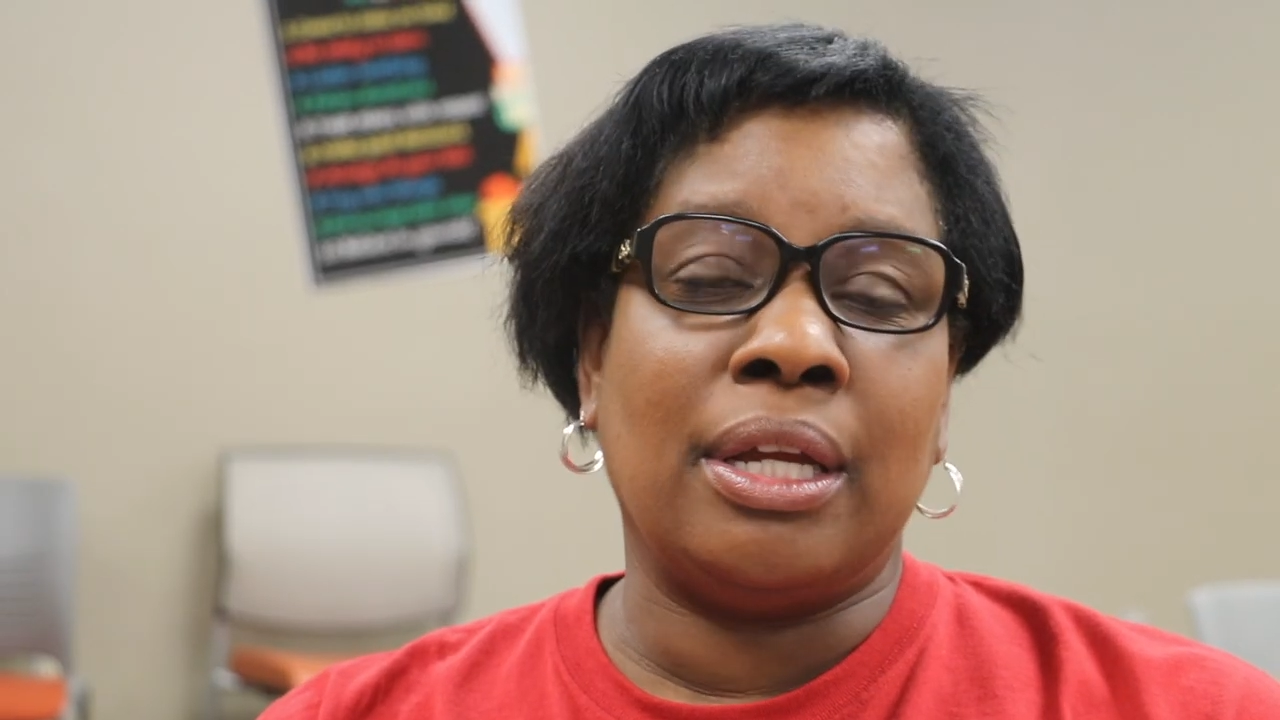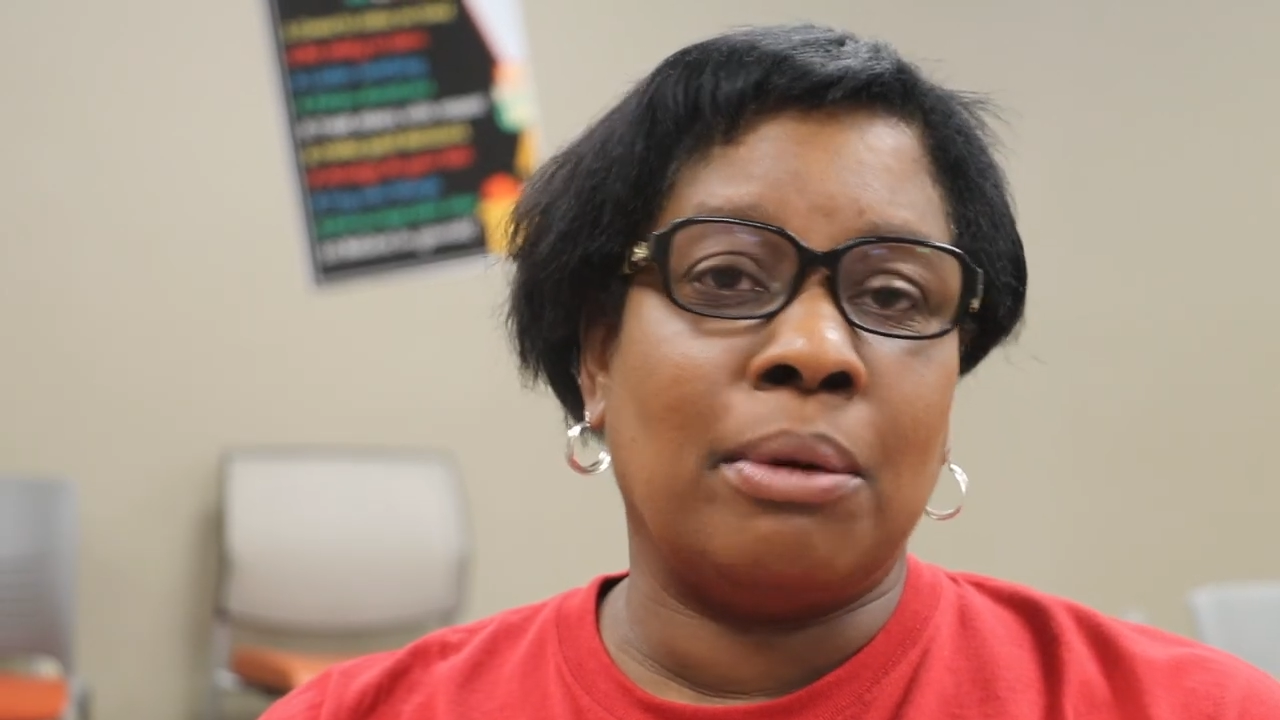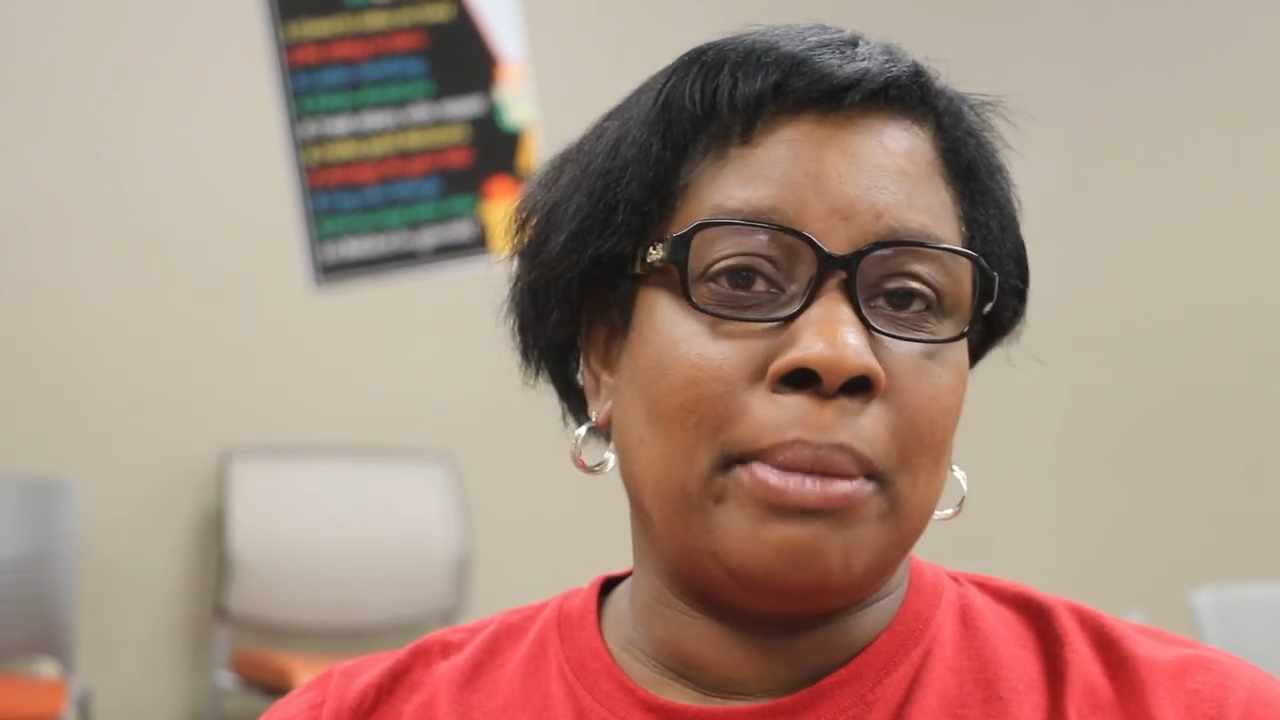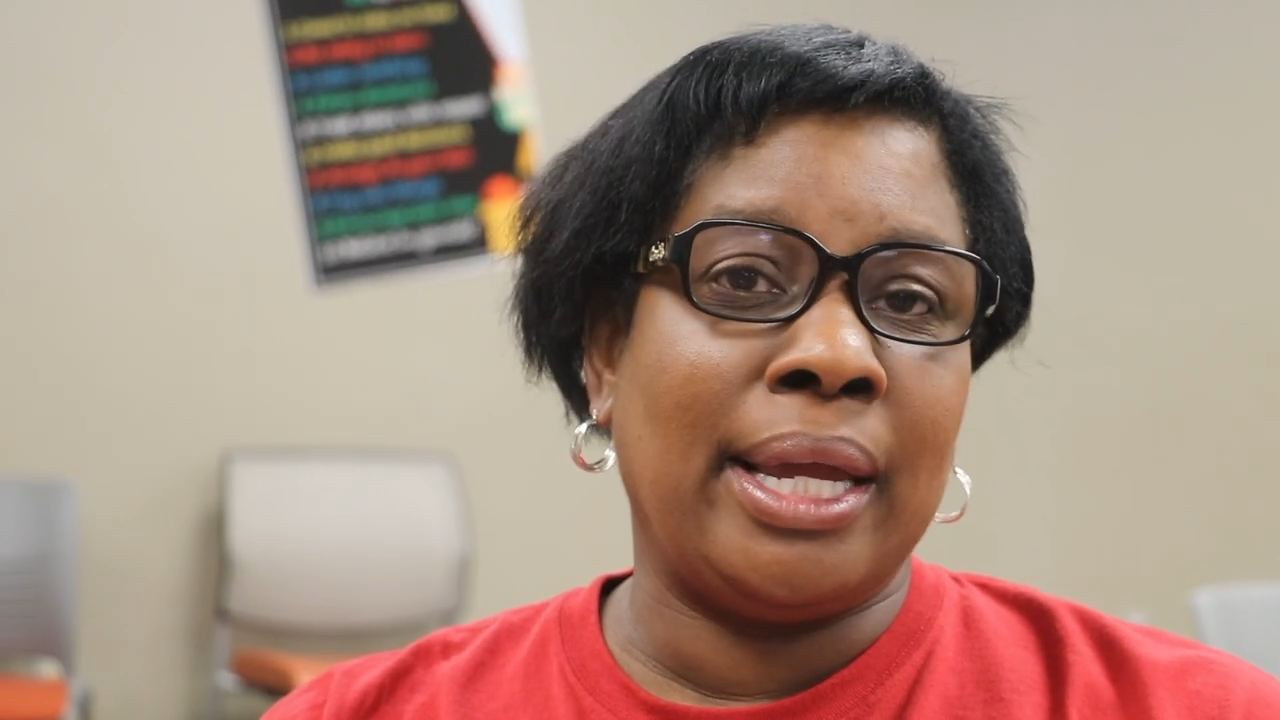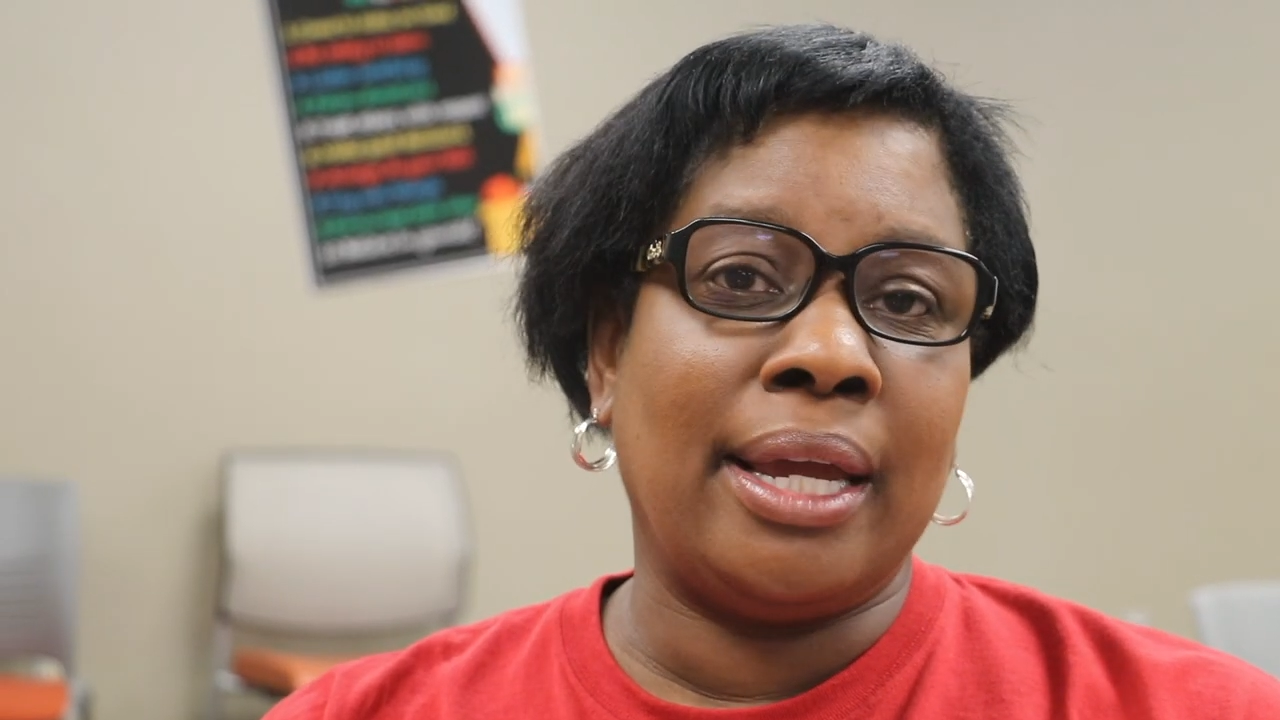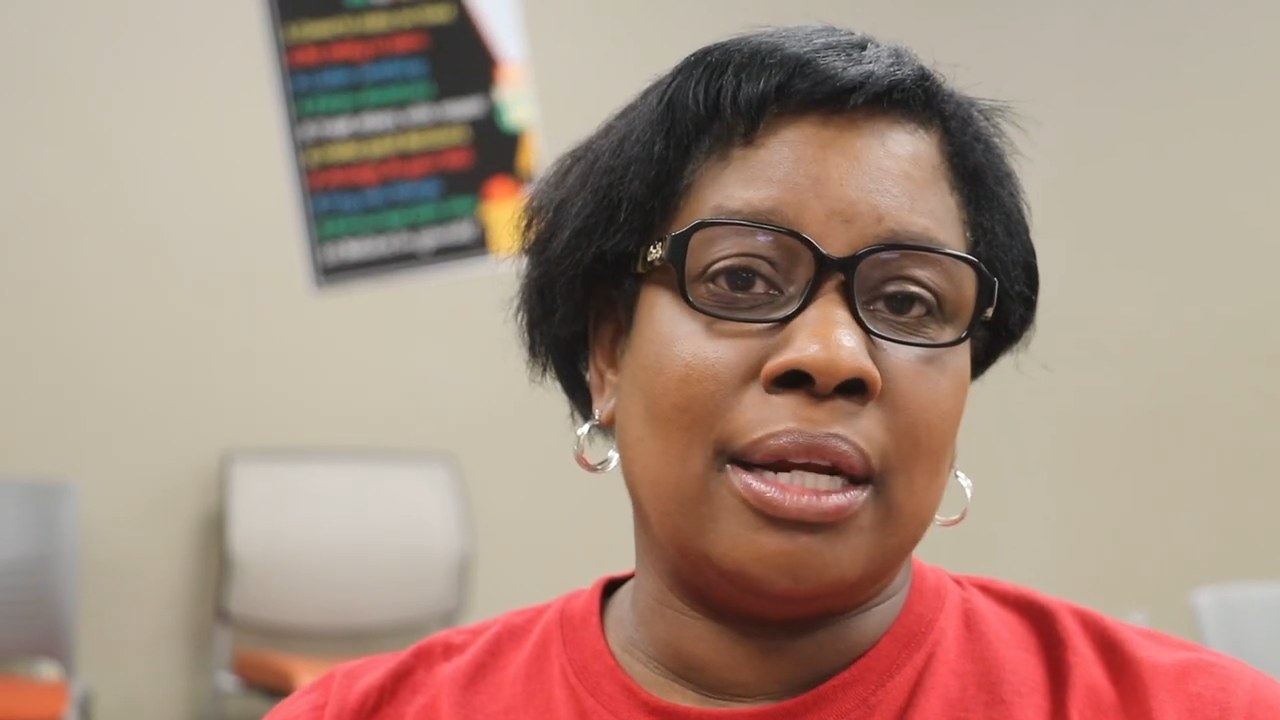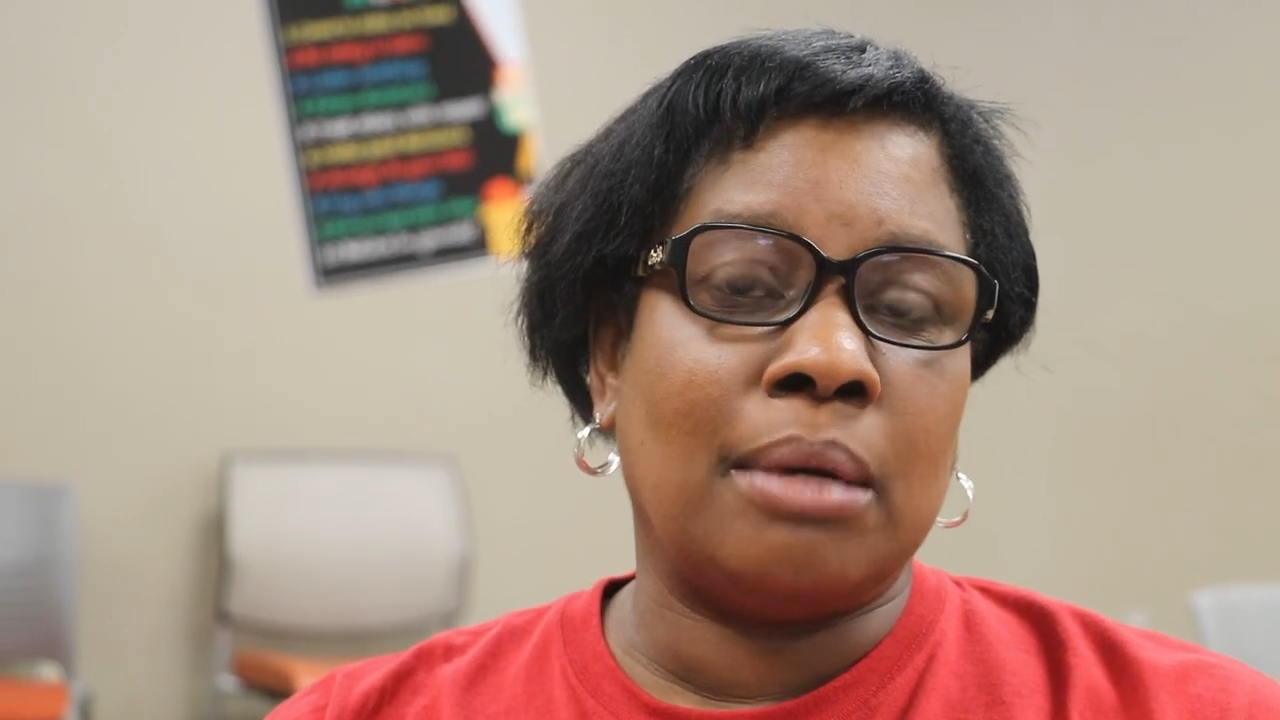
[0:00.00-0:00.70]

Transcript: young man.